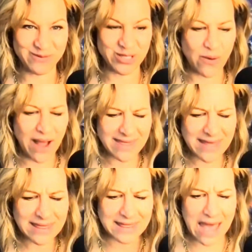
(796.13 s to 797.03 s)
So I
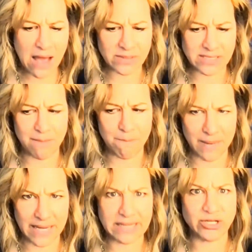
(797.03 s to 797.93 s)
think that was the
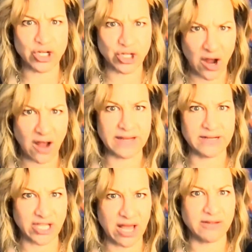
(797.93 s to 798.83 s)
biggest shock
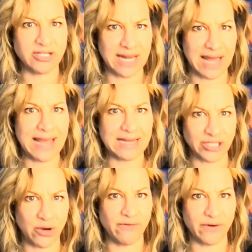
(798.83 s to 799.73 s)
and challenge that I had
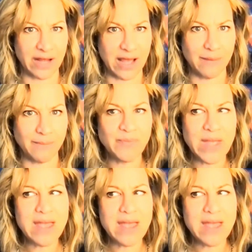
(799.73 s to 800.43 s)
to overcome.